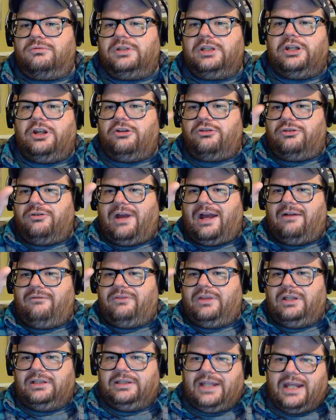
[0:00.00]
You know, you have
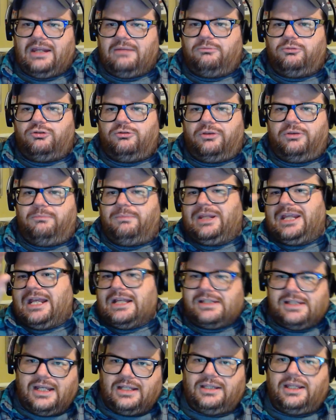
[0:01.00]
the label, the
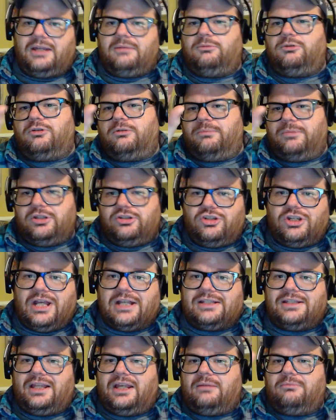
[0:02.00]
PSA label or
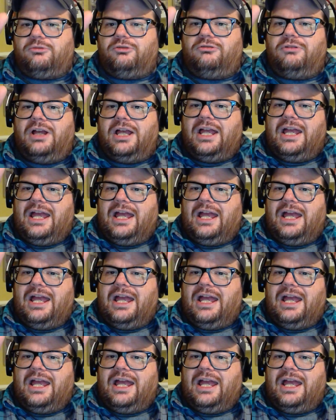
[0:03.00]
BGS label,